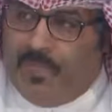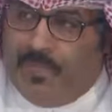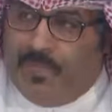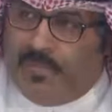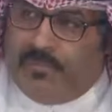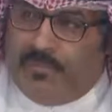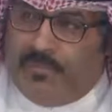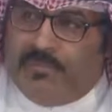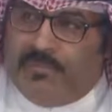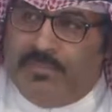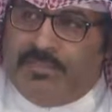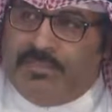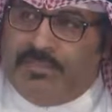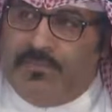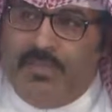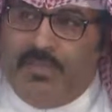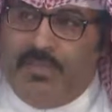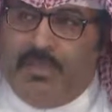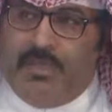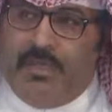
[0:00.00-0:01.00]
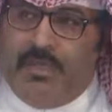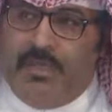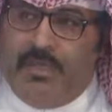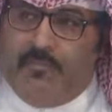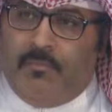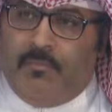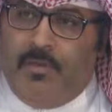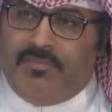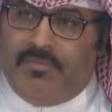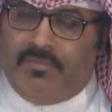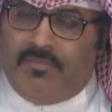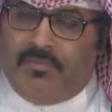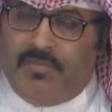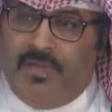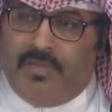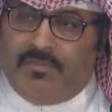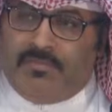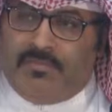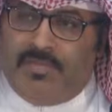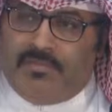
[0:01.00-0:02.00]
Education, and we
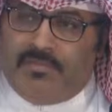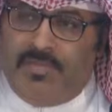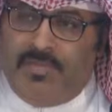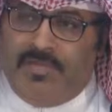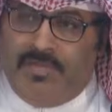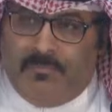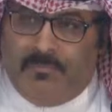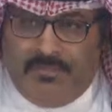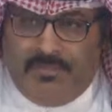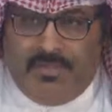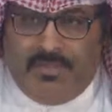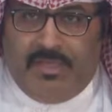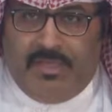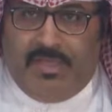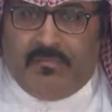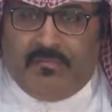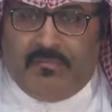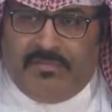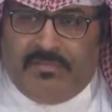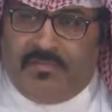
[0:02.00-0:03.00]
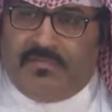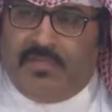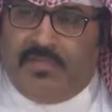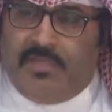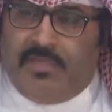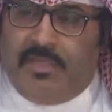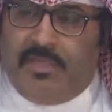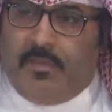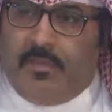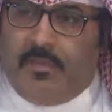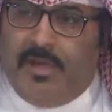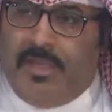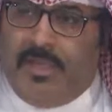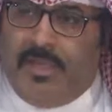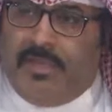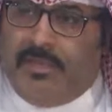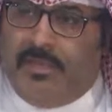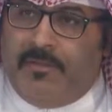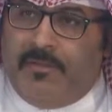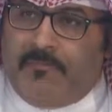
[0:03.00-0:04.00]
also have
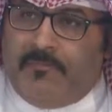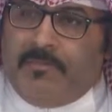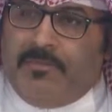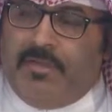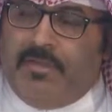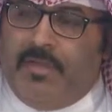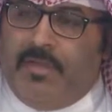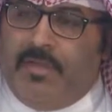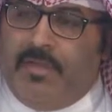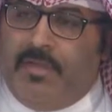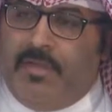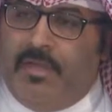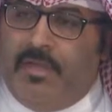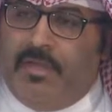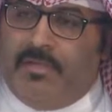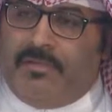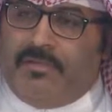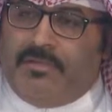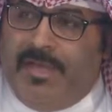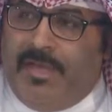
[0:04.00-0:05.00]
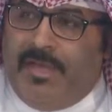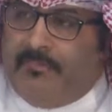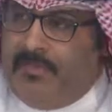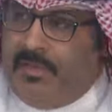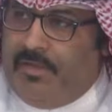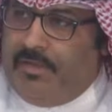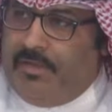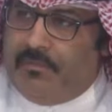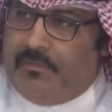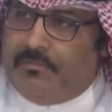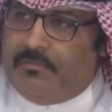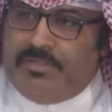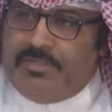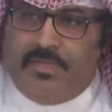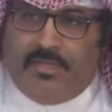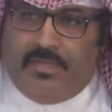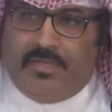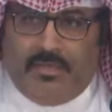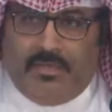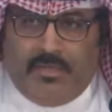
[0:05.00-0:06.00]
teams in schools and
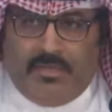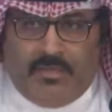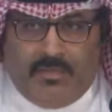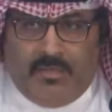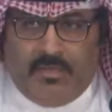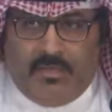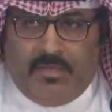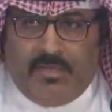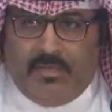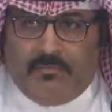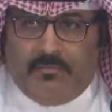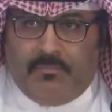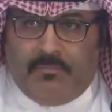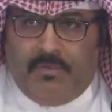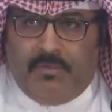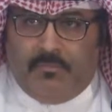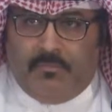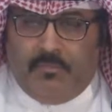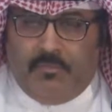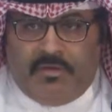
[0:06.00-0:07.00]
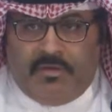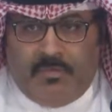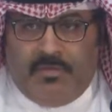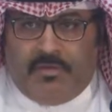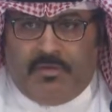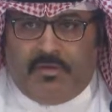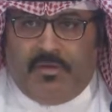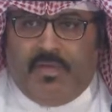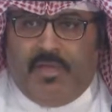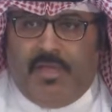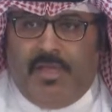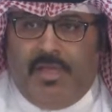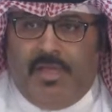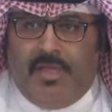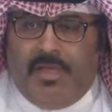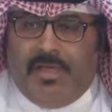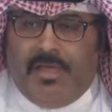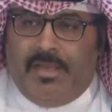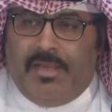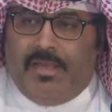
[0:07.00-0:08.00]
institutes who are working
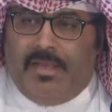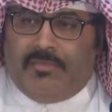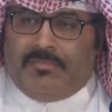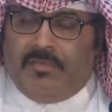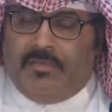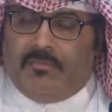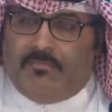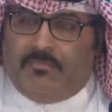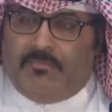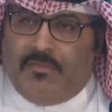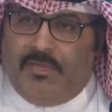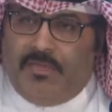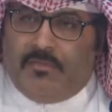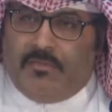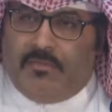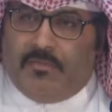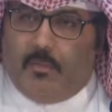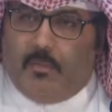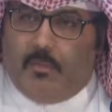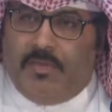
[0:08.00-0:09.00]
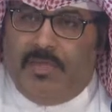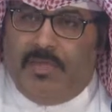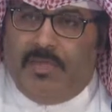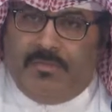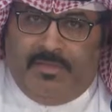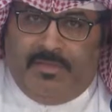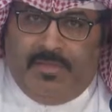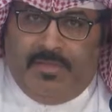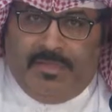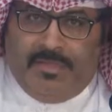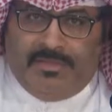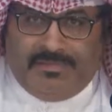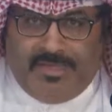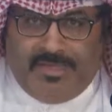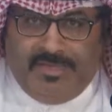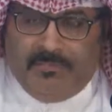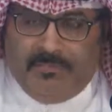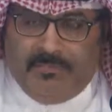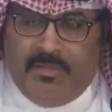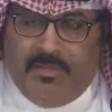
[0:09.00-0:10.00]
continuously to
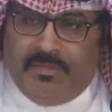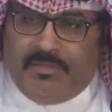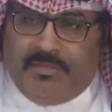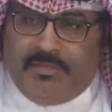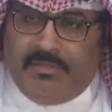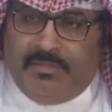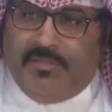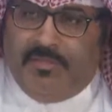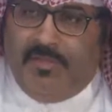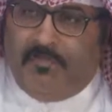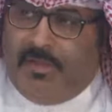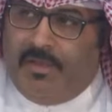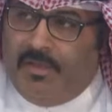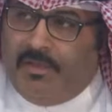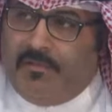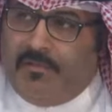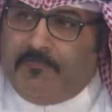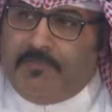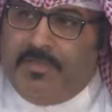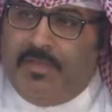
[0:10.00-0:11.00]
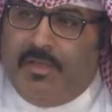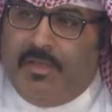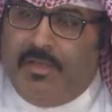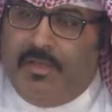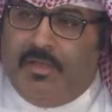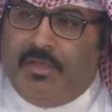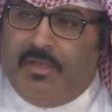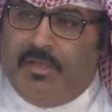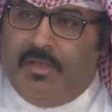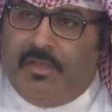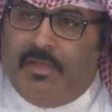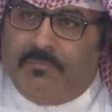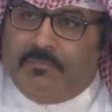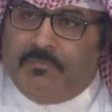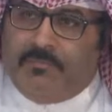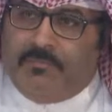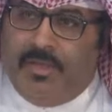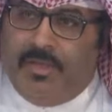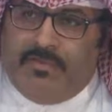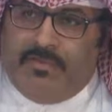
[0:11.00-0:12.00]
implement all these guidelines
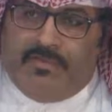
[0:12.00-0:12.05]
in